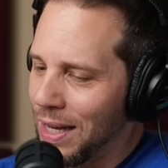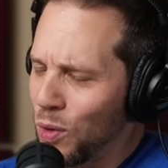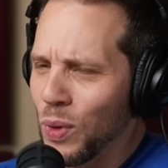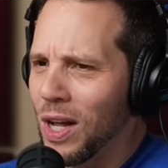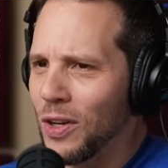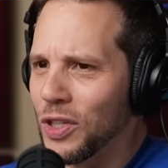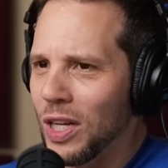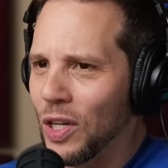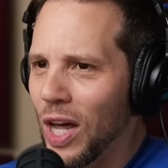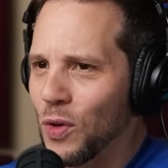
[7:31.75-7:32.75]
then who he
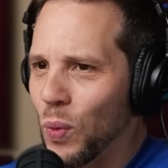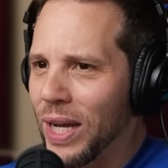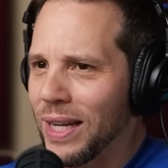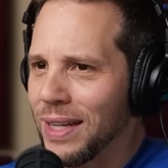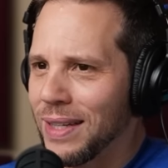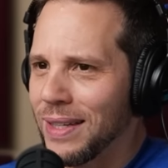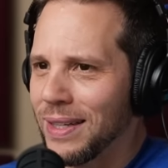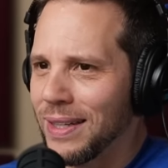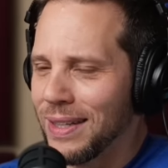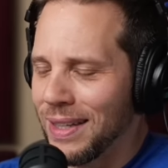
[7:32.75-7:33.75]
calls Ludwig.